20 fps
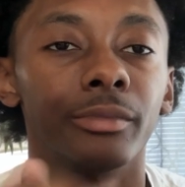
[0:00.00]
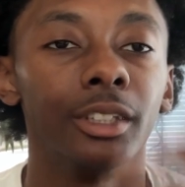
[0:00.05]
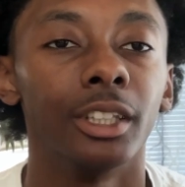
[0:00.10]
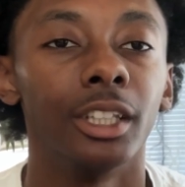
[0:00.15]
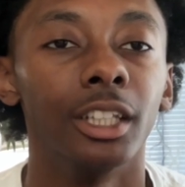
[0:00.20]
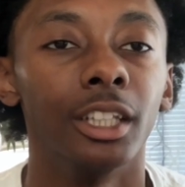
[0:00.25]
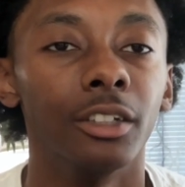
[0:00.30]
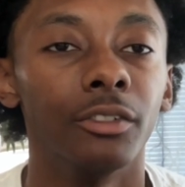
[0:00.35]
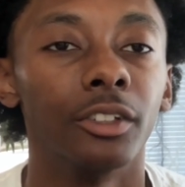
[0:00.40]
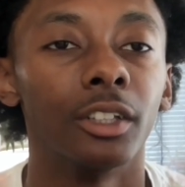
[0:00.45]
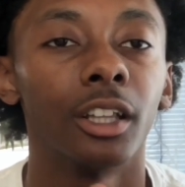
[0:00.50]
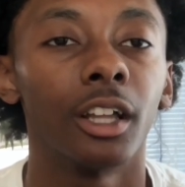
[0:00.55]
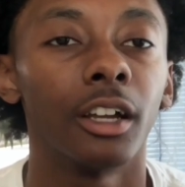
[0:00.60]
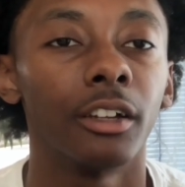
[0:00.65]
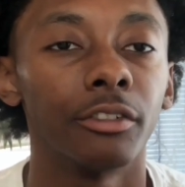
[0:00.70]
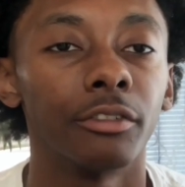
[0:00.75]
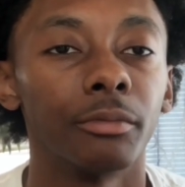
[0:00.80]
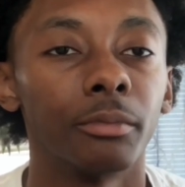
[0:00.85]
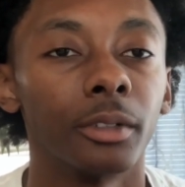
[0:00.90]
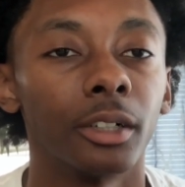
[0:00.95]
living life,
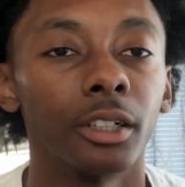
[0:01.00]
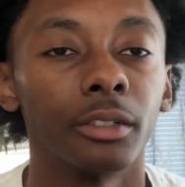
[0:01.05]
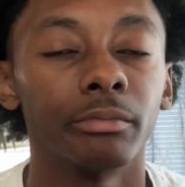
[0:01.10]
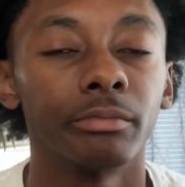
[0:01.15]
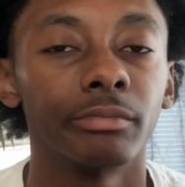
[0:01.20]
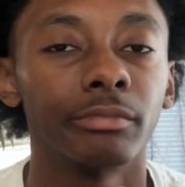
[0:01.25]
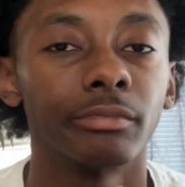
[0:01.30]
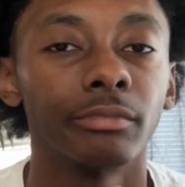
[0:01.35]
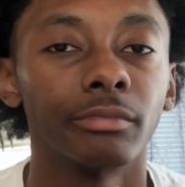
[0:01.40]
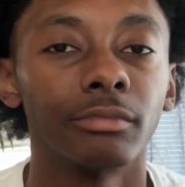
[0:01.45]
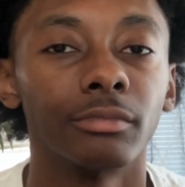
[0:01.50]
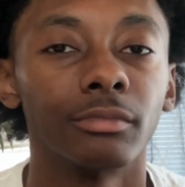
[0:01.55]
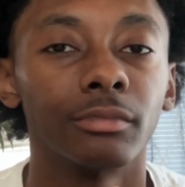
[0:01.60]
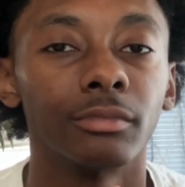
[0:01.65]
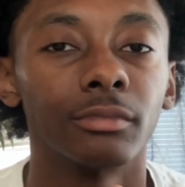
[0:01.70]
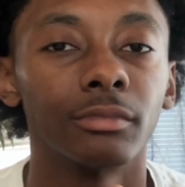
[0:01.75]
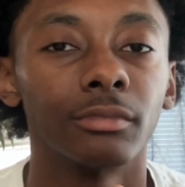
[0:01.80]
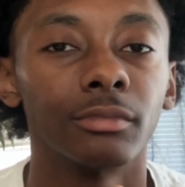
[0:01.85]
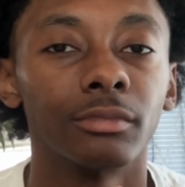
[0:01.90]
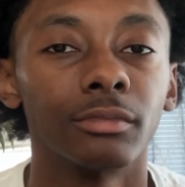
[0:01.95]
bro.
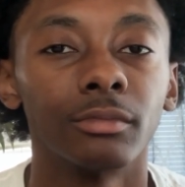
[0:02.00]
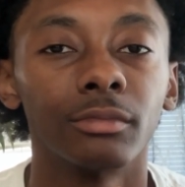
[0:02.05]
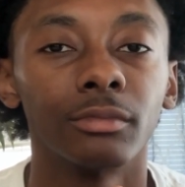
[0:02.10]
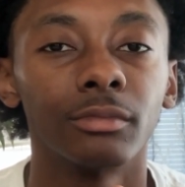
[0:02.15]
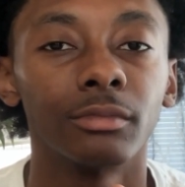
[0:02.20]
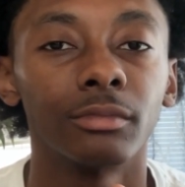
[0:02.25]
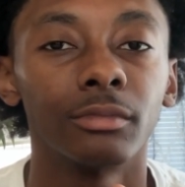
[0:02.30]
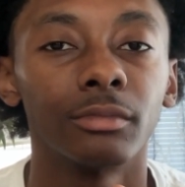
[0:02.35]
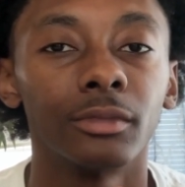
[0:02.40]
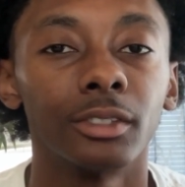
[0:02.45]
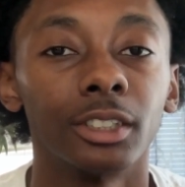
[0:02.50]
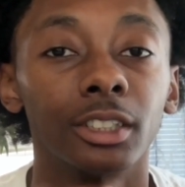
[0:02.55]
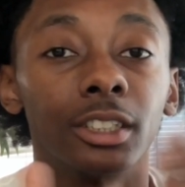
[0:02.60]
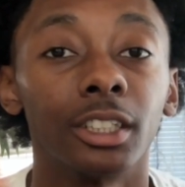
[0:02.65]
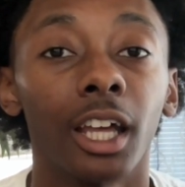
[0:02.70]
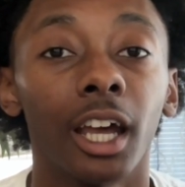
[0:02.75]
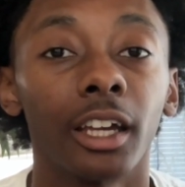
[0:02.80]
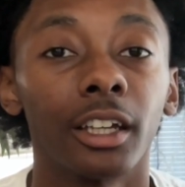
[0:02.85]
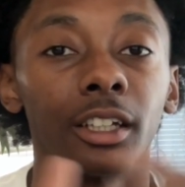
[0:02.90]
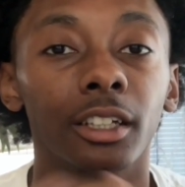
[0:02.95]

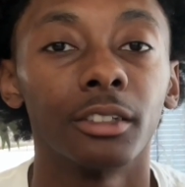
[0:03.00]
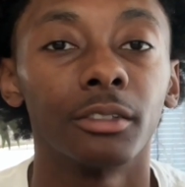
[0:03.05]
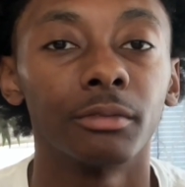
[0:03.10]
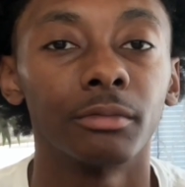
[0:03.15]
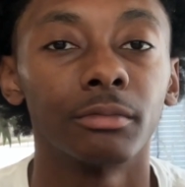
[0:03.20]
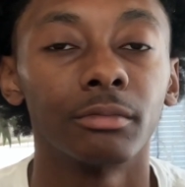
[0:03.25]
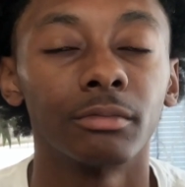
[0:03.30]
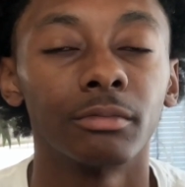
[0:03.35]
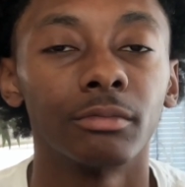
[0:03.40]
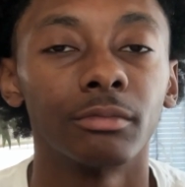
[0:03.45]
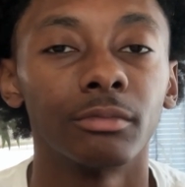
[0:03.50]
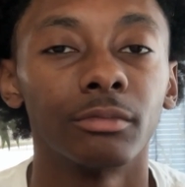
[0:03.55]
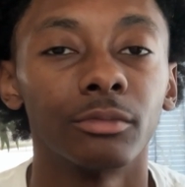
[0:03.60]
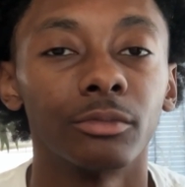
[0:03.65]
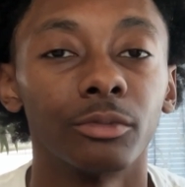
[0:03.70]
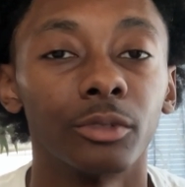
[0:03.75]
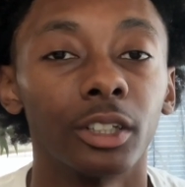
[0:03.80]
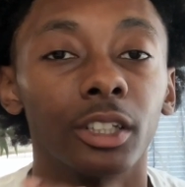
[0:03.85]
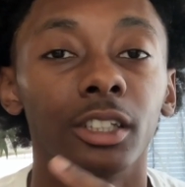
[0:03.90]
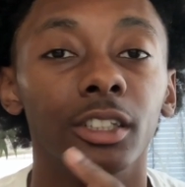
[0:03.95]
Stacking.
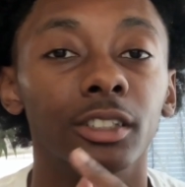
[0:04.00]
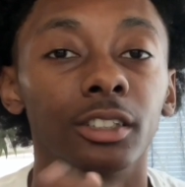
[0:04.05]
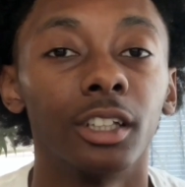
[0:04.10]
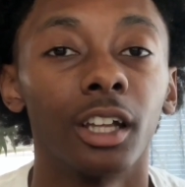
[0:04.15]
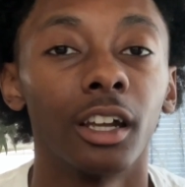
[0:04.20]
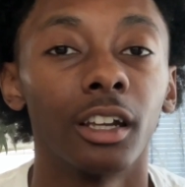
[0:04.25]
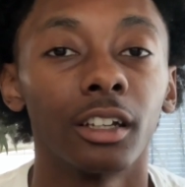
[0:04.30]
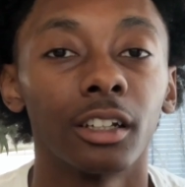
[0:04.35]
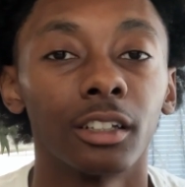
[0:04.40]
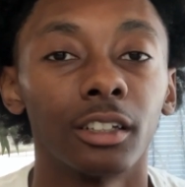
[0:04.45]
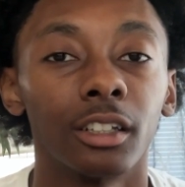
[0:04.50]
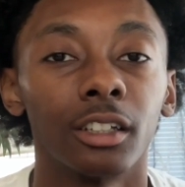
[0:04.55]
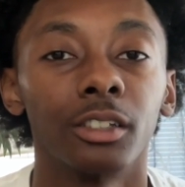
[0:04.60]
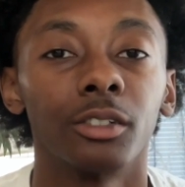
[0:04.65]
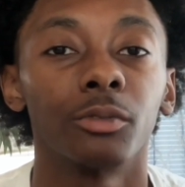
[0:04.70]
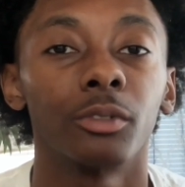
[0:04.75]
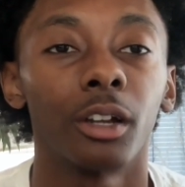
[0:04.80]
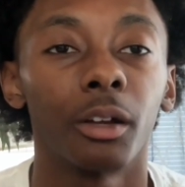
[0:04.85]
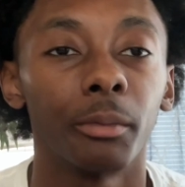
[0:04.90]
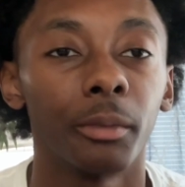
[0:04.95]
Really stacking. That's
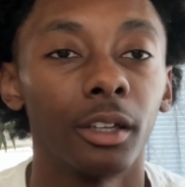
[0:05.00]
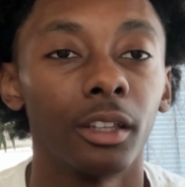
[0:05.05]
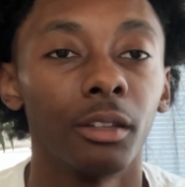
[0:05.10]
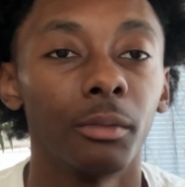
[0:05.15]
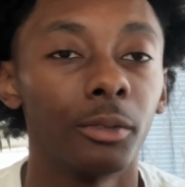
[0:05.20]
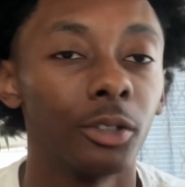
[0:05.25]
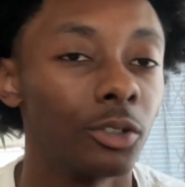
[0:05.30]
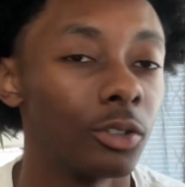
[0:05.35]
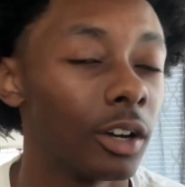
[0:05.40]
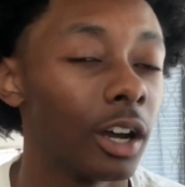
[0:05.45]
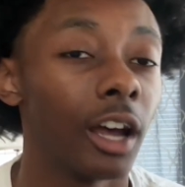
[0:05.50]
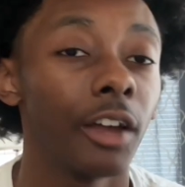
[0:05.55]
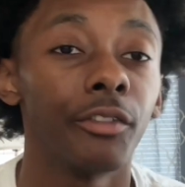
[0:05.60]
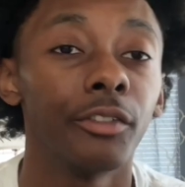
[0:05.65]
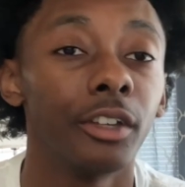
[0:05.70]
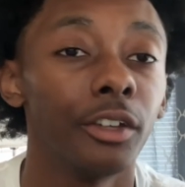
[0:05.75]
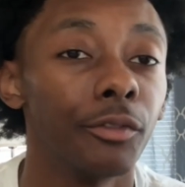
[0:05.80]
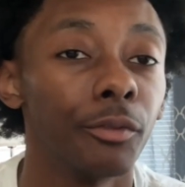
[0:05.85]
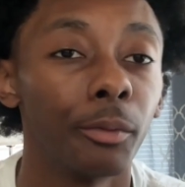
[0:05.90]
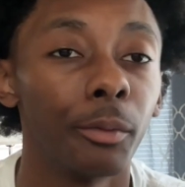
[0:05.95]
what I mainly been doing. I
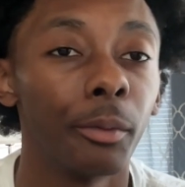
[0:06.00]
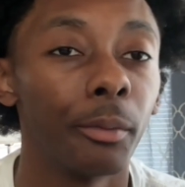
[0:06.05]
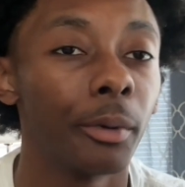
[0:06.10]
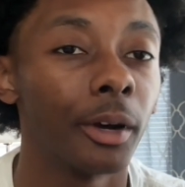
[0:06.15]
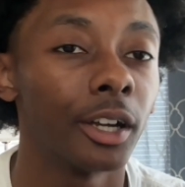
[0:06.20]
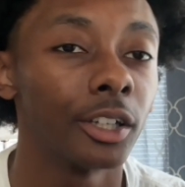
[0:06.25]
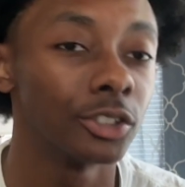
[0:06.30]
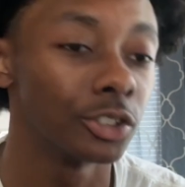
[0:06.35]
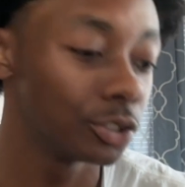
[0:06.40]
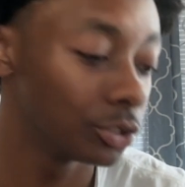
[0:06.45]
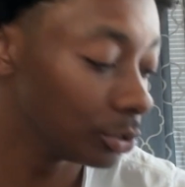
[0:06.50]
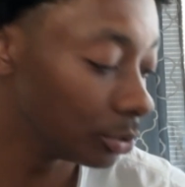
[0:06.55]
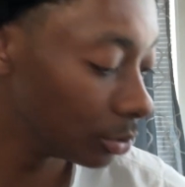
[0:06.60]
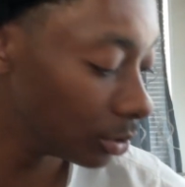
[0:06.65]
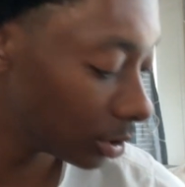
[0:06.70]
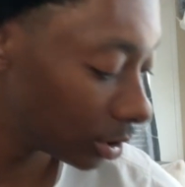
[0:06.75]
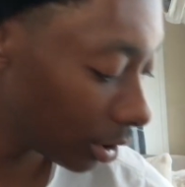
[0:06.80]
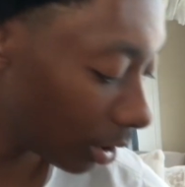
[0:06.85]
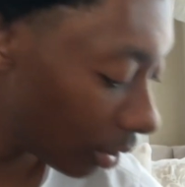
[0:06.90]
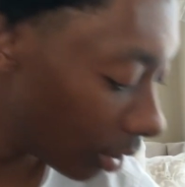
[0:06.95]
haven't even been buying
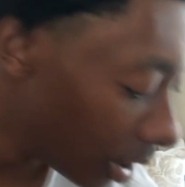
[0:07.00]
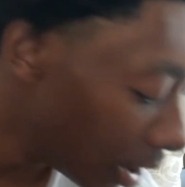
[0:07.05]
shoes, so